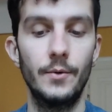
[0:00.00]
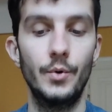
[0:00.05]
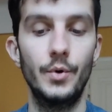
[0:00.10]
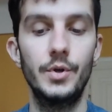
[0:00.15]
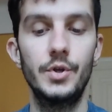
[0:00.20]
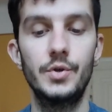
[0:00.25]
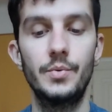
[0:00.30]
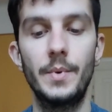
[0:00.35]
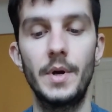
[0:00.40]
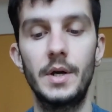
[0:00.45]

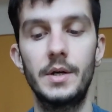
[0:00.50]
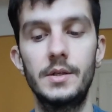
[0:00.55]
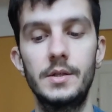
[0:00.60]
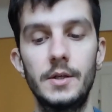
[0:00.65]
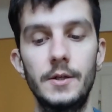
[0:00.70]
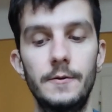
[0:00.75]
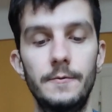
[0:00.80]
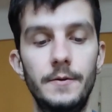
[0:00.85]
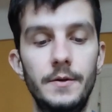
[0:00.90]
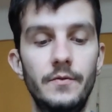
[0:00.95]
which
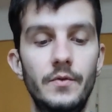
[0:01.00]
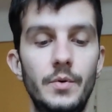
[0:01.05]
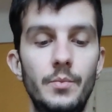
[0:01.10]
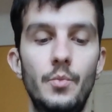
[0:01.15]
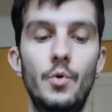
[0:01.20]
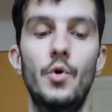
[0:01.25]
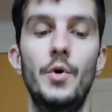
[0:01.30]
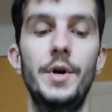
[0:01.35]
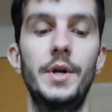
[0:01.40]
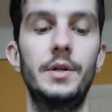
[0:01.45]
makes it even
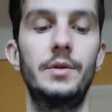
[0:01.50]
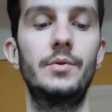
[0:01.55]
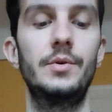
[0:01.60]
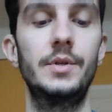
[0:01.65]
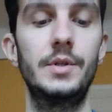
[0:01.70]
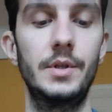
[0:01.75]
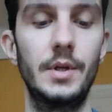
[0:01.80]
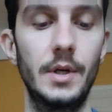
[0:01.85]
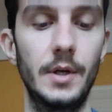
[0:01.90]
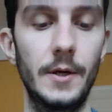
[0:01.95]
more
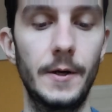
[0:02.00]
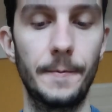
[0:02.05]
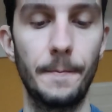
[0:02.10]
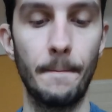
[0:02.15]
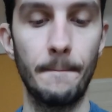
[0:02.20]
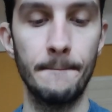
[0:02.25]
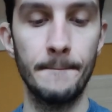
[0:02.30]
interesting.